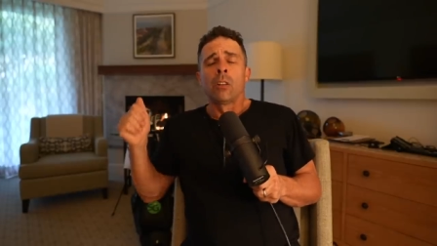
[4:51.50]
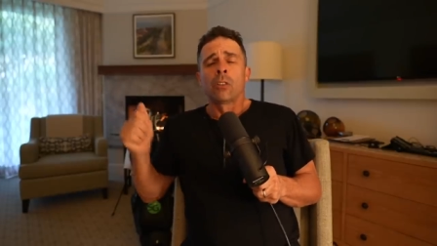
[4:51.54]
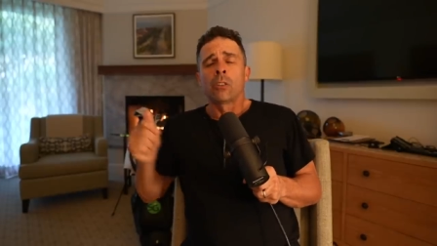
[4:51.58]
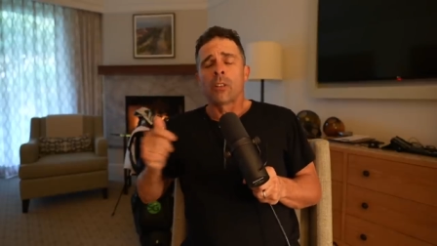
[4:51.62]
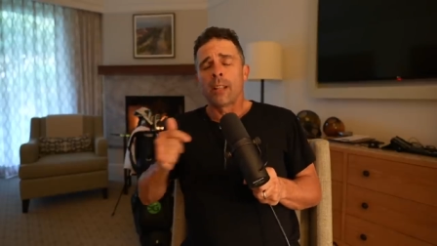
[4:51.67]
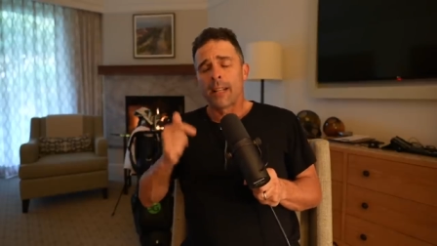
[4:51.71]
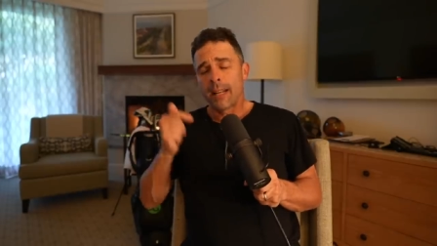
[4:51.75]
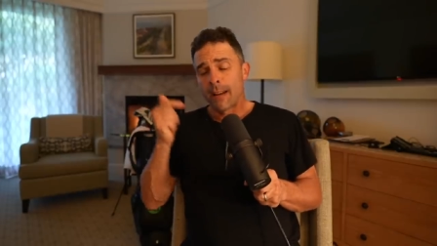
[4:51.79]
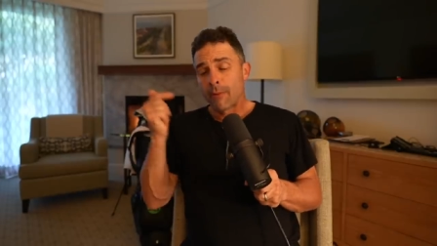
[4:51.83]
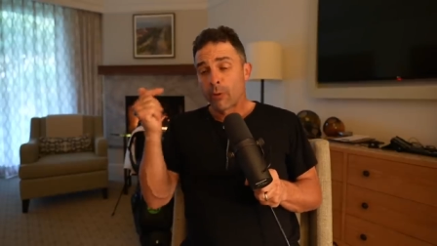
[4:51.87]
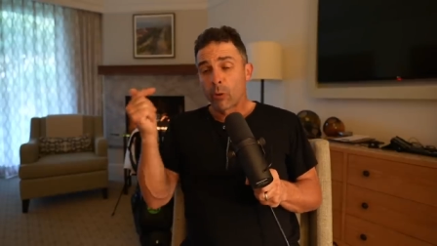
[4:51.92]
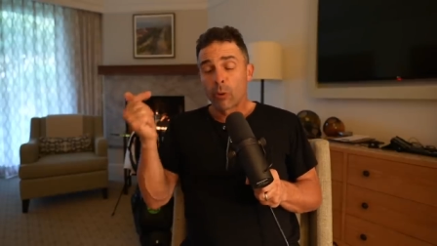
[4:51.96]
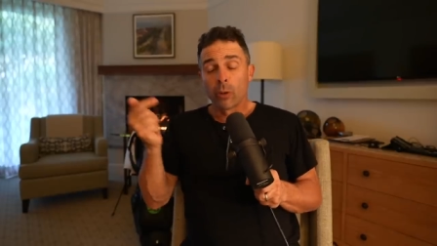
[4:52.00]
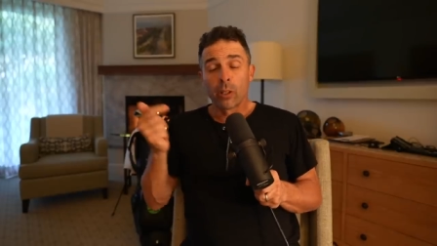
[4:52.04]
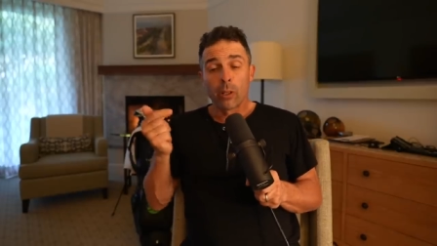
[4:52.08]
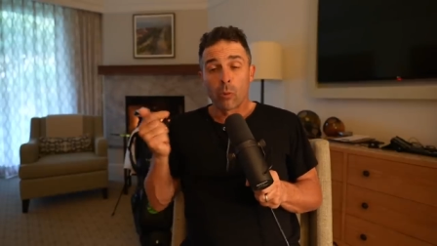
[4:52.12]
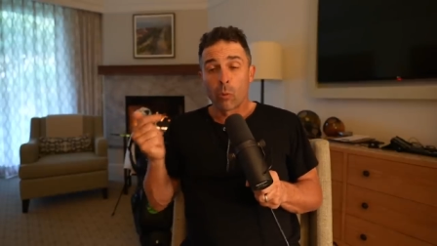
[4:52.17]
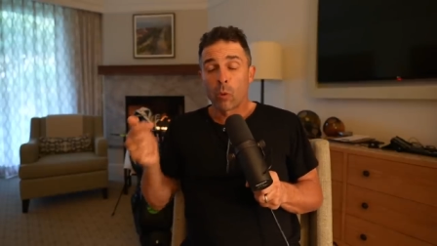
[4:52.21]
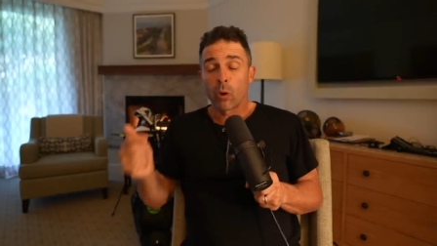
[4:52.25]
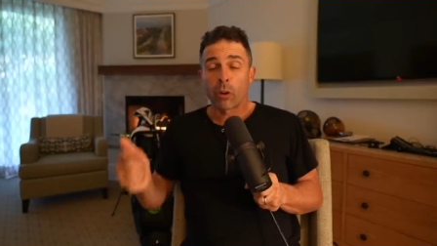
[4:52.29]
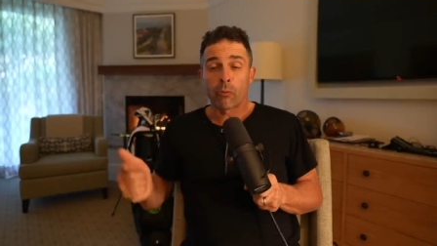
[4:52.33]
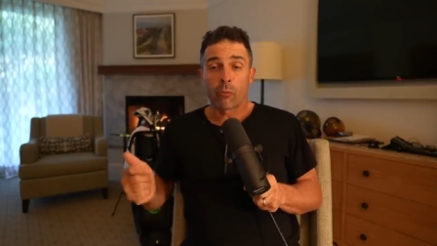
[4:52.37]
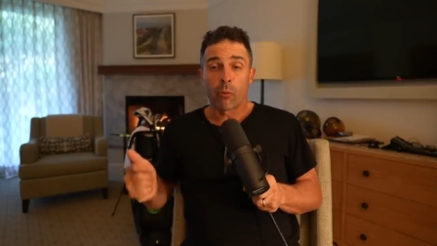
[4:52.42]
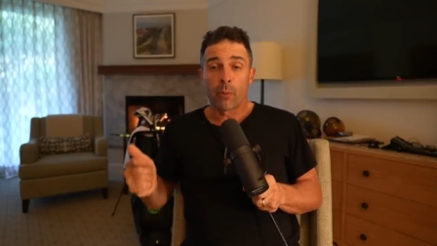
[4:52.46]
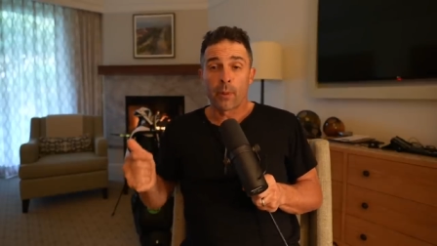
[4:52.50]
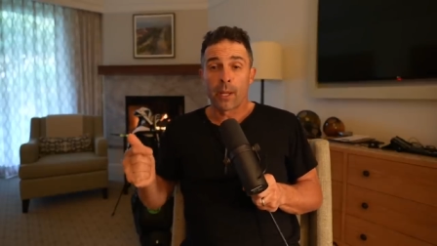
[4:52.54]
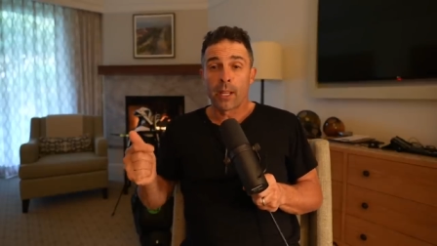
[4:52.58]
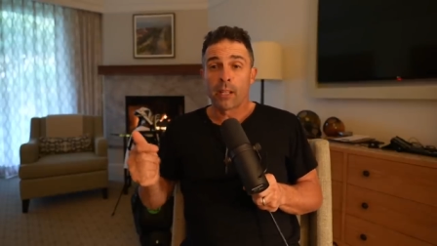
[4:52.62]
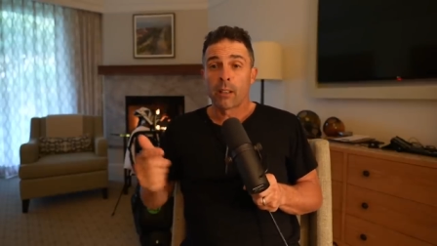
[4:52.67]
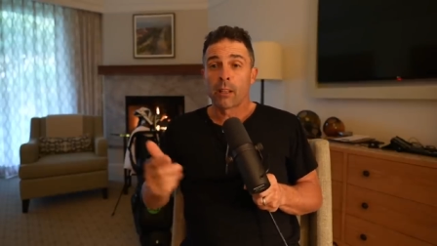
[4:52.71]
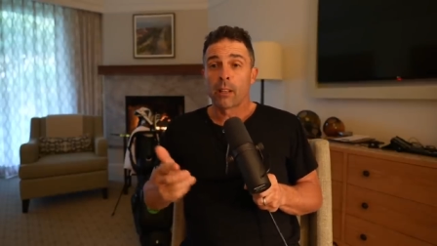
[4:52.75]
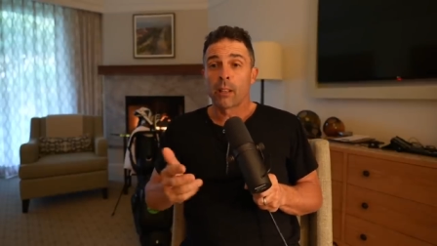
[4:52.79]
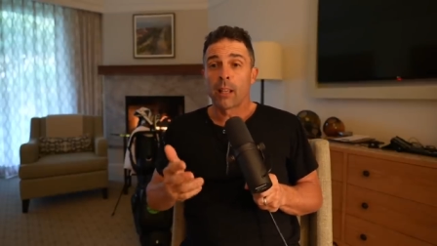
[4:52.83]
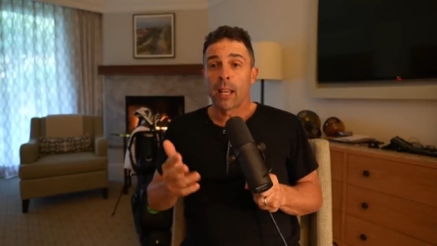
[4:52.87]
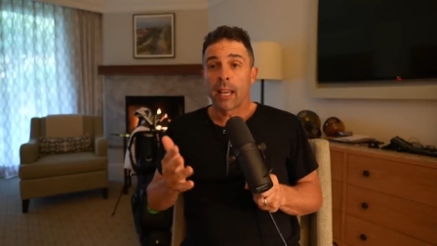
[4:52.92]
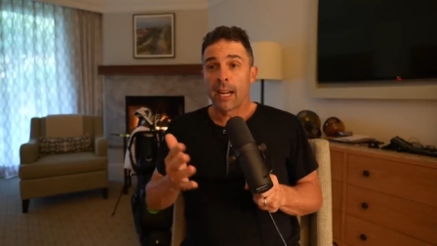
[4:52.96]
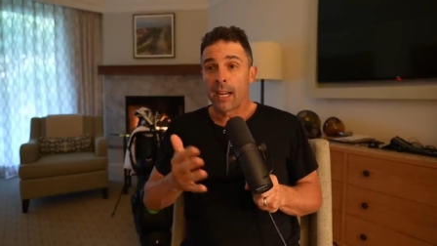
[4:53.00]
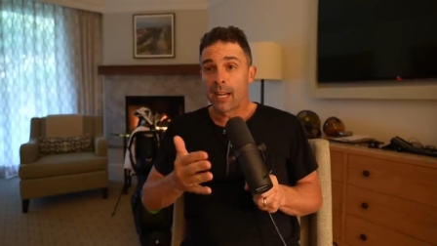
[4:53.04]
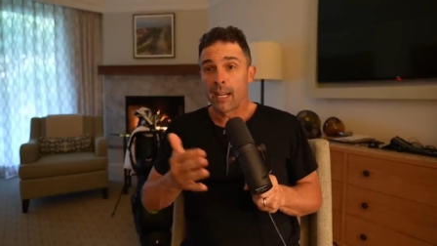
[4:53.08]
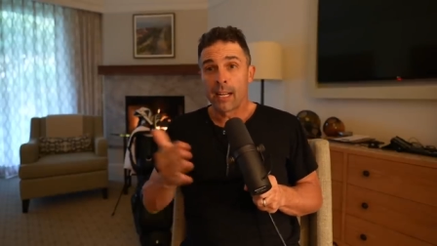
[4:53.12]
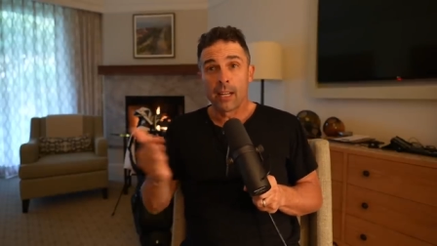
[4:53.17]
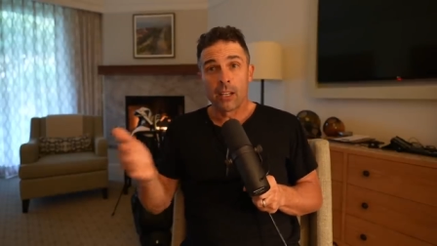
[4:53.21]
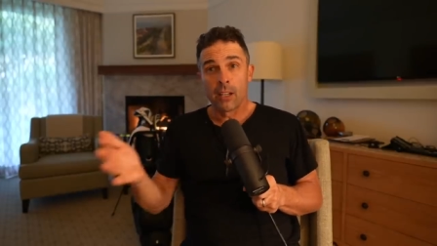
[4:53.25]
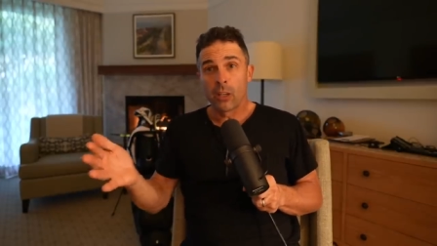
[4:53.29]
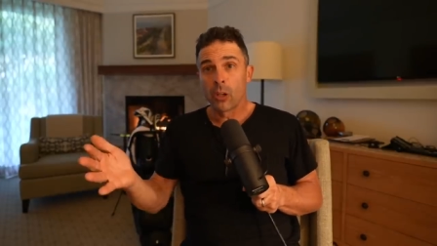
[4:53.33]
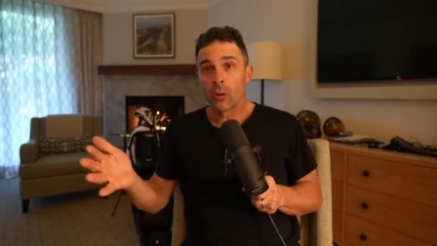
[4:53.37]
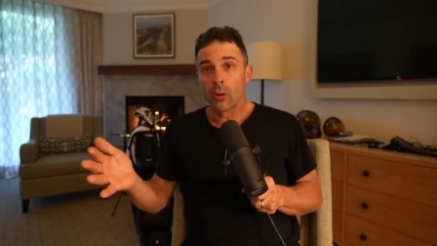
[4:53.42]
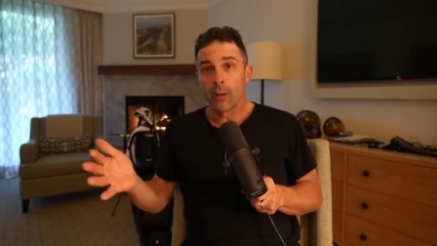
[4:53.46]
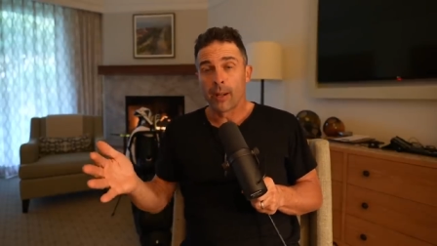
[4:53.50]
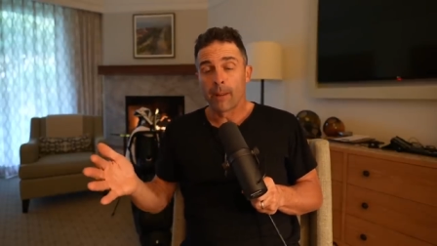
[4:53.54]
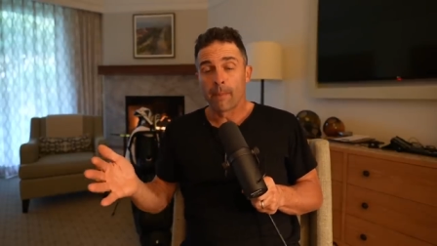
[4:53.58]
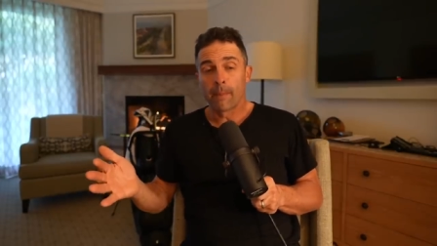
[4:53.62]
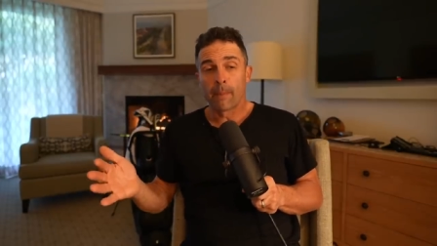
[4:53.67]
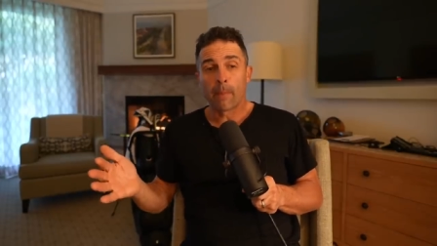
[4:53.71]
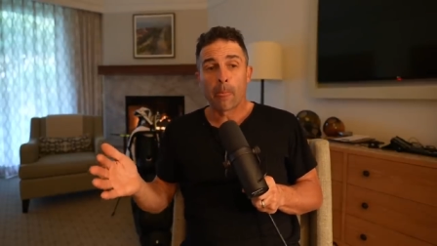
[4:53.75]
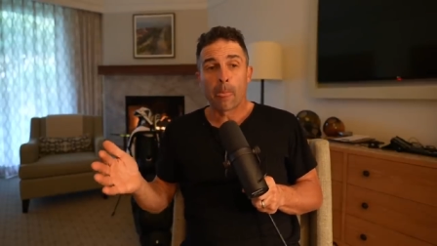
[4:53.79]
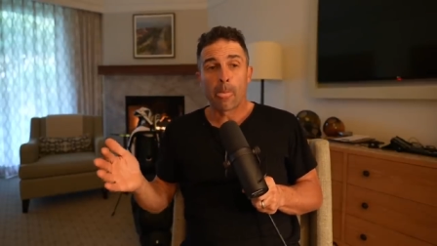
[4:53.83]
So that never really worked for me, and I didn't do it.